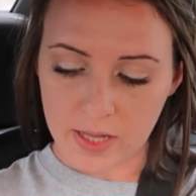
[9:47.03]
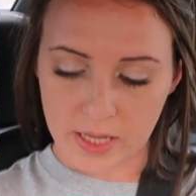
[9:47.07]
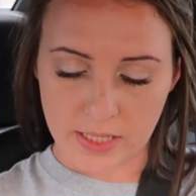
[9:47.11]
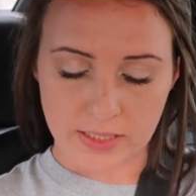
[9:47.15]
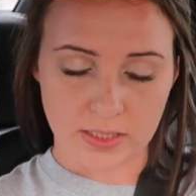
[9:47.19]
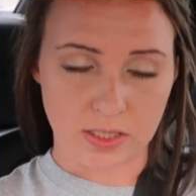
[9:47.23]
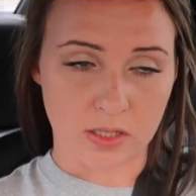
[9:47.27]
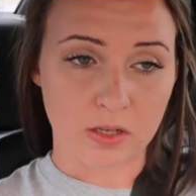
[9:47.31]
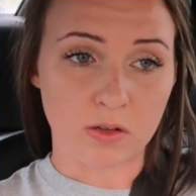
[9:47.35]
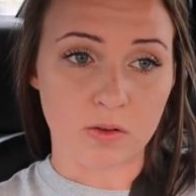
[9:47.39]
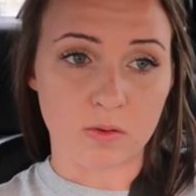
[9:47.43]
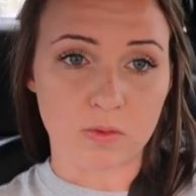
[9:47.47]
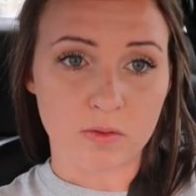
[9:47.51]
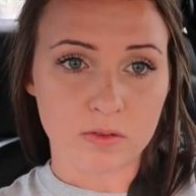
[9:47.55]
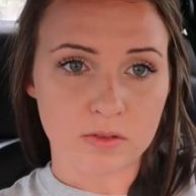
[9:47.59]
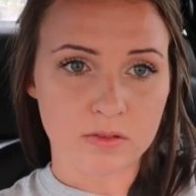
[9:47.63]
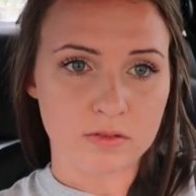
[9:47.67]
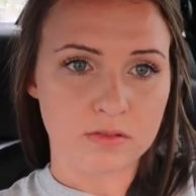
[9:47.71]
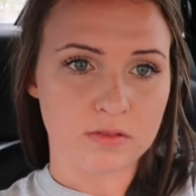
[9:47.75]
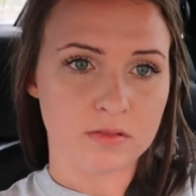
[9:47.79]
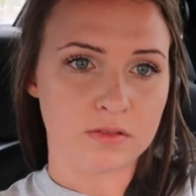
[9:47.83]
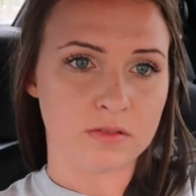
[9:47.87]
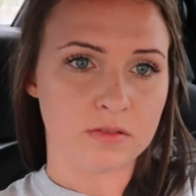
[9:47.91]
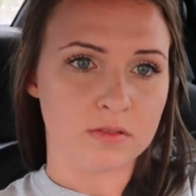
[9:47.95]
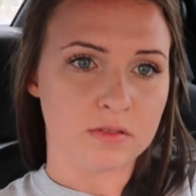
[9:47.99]
I
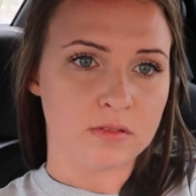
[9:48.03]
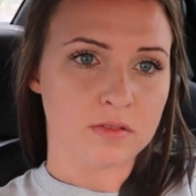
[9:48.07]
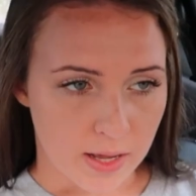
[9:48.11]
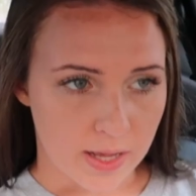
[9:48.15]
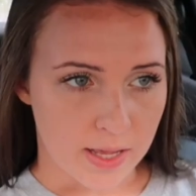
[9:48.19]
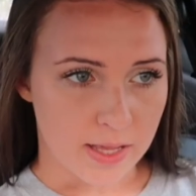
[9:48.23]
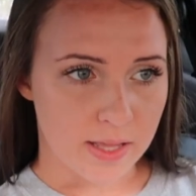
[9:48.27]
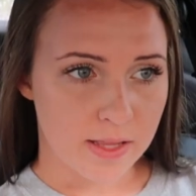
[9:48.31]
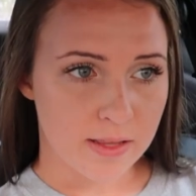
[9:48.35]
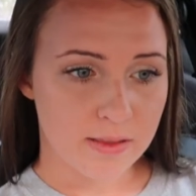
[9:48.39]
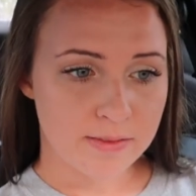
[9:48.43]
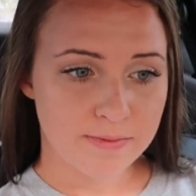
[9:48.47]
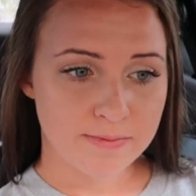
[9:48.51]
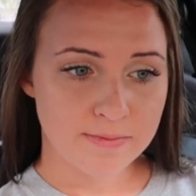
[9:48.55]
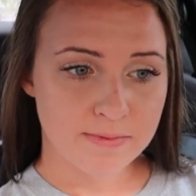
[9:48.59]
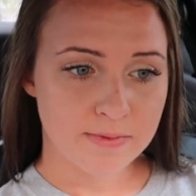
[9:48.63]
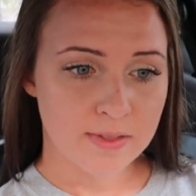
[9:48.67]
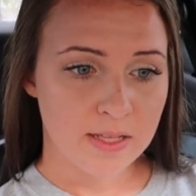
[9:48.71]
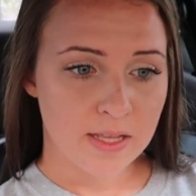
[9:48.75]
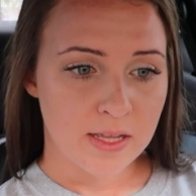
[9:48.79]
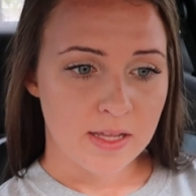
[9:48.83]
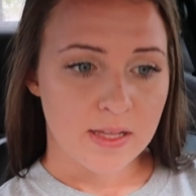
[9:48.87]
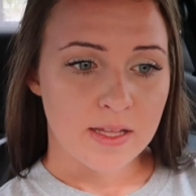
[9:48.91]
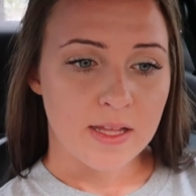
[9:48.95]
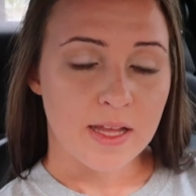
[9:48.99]
don't, but
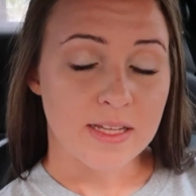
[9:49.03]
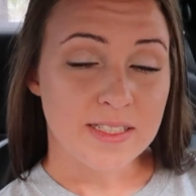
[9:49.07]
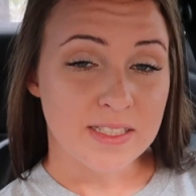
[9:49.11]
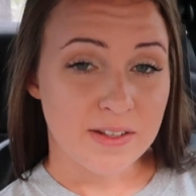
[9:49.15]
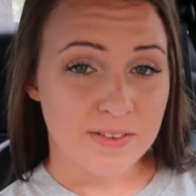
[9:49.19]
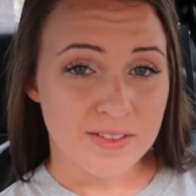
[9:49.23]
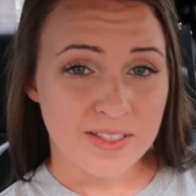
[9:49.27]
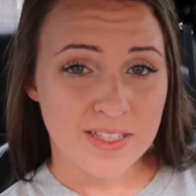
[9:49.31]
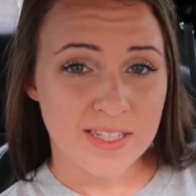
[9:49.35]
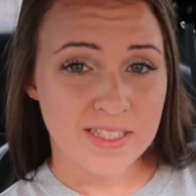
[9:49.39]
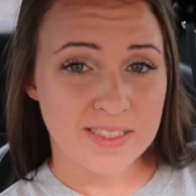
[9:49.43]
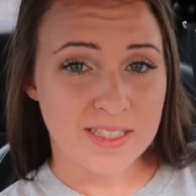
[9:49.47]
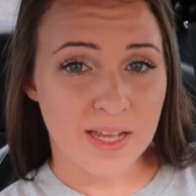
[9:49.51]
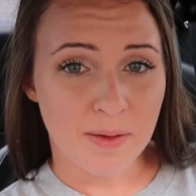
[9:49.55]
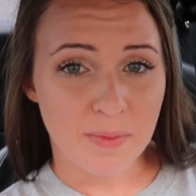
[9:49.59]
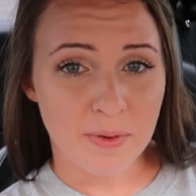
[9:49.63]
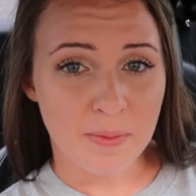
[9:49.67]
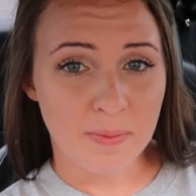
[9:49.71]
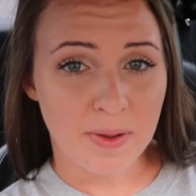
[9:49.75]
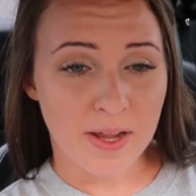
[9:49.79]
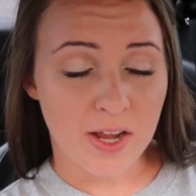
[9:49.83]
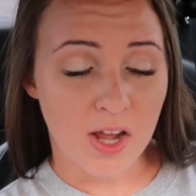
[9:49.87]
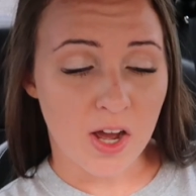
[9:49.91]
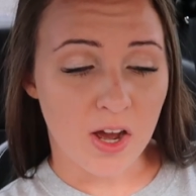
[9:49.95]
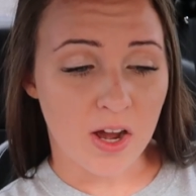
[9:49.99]
it's everything that's happened
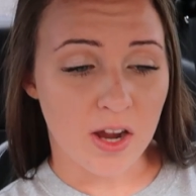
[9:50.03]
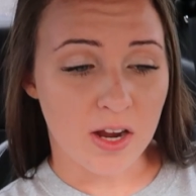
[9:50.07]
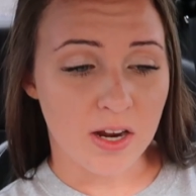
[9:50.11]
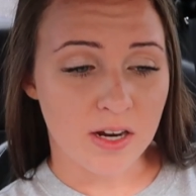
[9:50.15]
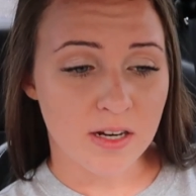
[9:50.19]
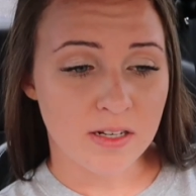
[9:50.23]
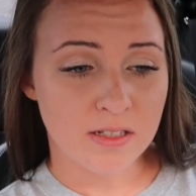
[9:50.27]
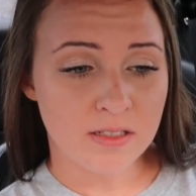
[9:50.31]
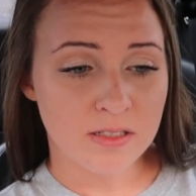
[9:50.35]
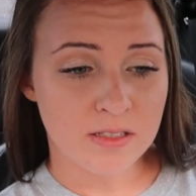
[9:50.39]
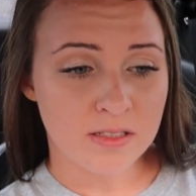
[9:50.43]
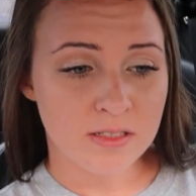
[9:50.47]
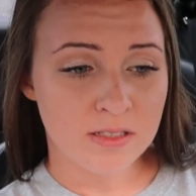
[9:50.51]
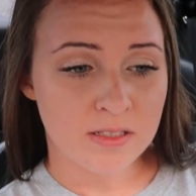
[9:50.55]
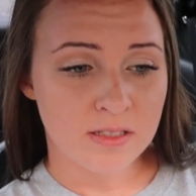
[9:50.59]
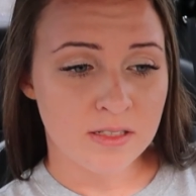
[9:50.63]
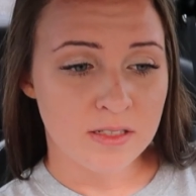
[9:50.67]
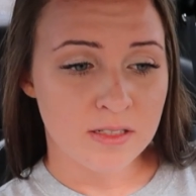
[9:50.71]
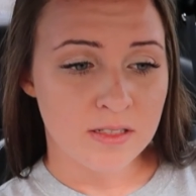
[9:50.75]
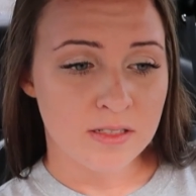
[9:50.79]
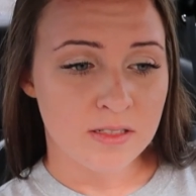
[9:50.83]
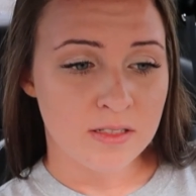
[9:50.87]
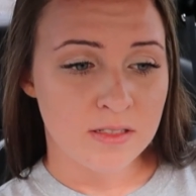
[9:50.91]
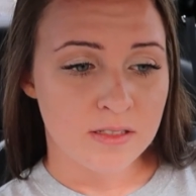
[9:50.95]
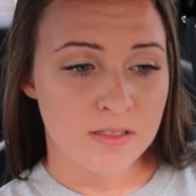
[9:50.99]
to my car.
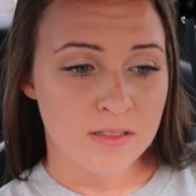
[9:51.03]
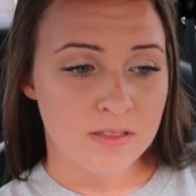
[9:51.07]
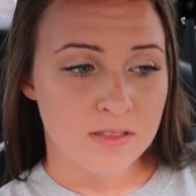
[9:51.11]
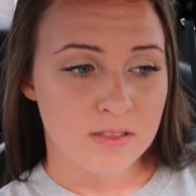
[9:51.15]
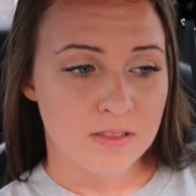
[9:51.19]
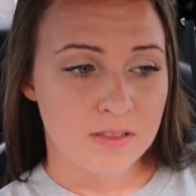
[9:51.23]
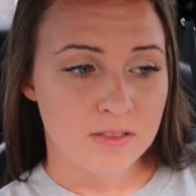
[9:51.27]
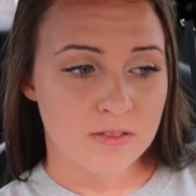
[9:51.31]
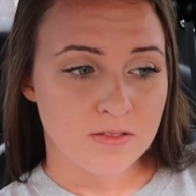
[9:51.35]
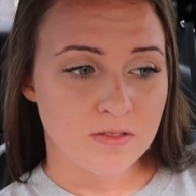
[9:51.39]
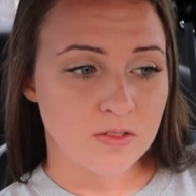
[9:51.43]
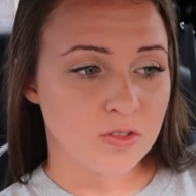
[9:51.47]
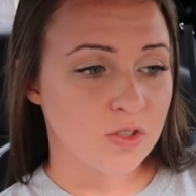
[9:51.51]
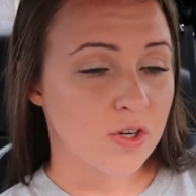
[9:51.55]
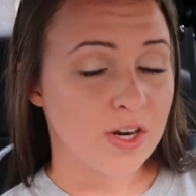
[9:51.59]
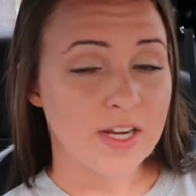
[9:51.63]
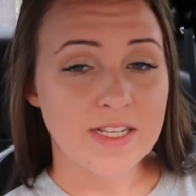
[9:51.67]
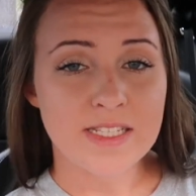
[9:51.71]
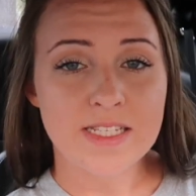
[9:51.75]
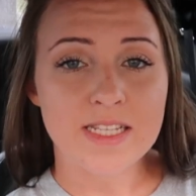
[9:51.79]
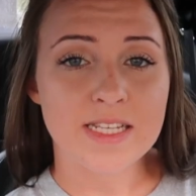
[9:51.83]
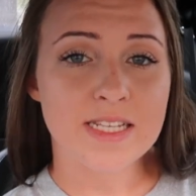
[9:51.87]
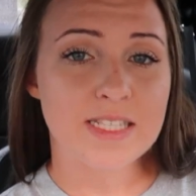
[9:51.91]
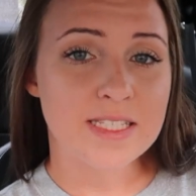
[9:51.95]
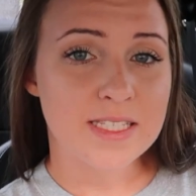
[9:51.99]

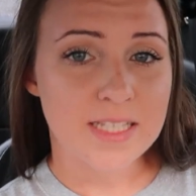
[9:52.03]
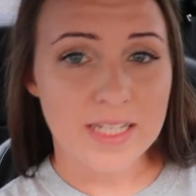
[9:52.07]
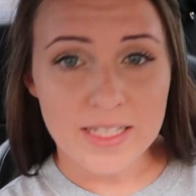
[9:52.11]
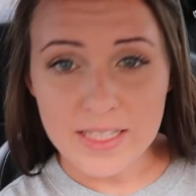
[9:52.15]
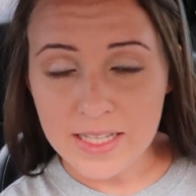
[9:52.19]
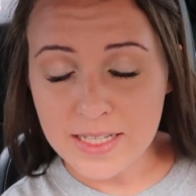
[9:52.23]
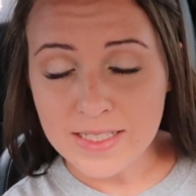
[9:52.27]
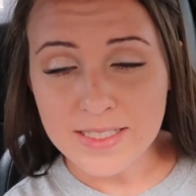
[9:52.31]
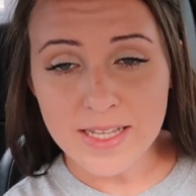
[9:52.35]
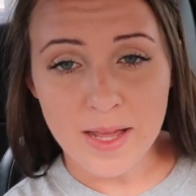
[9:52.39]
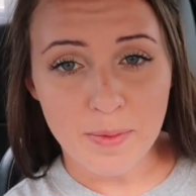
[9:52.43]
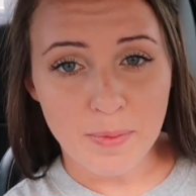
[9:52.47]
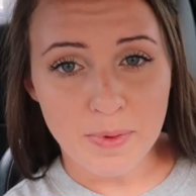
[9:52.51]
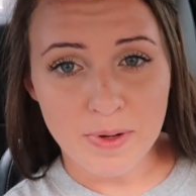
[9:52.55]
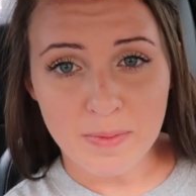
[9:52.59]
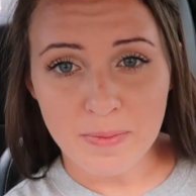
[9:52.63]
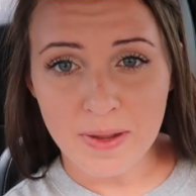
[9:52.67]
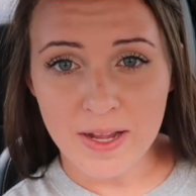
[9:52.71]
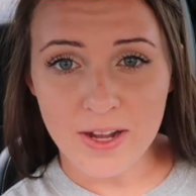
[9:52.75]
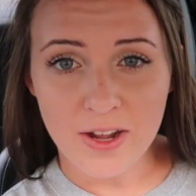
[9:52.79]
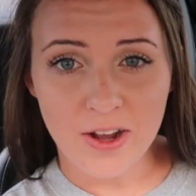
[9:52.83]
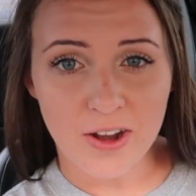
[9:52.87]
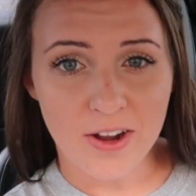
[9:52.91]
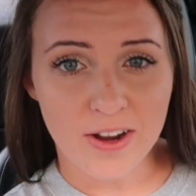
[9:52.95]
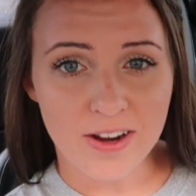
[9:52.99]
Craziest thing that's happened to
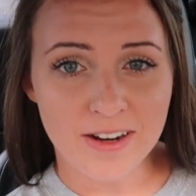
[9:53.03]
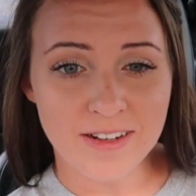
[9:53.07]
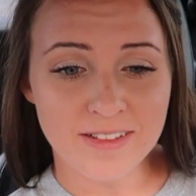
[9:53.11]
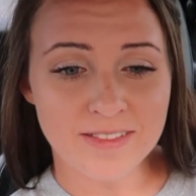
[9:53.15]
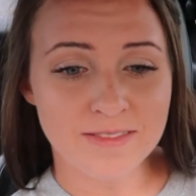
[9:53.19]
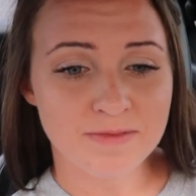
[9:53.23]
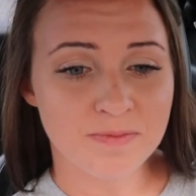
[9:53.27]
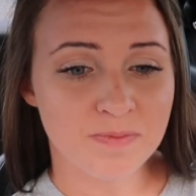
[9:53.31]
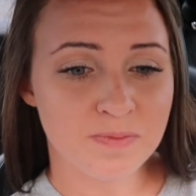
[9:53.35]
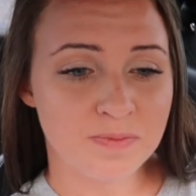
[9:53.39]
my car.